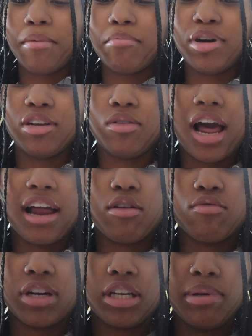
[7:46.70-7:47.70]
But I
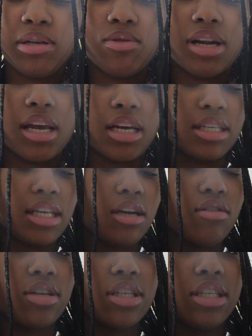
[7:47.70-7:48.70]
don't really be doing that because that
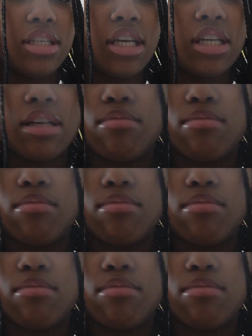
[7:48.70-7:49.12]
honestly takes